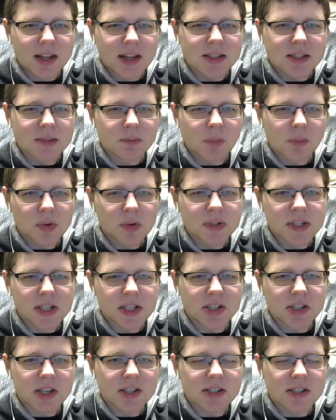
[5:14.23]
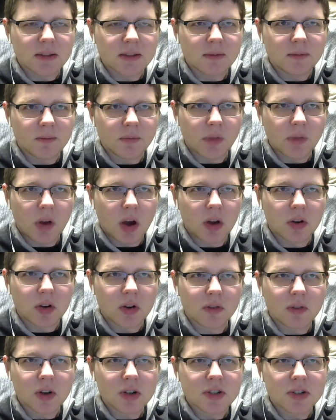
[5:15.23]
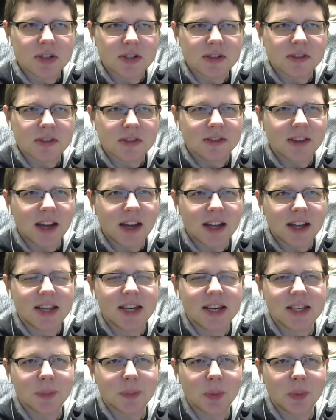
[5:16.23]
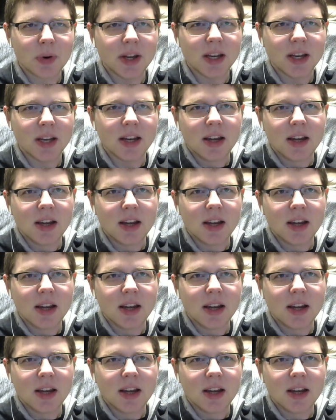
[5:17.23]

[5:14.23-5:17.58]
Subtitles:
It's mostly just Underverse at this point.